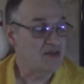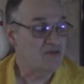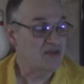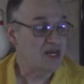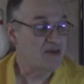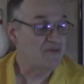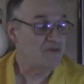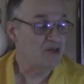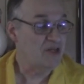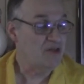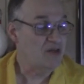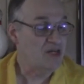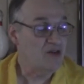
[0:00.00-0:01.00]
no time for
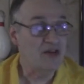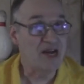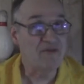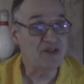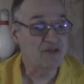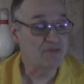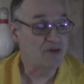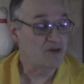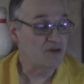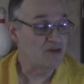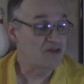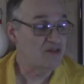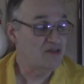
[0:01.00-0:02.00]
you low-average
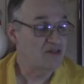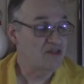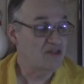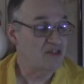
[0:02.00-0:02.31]
bowlers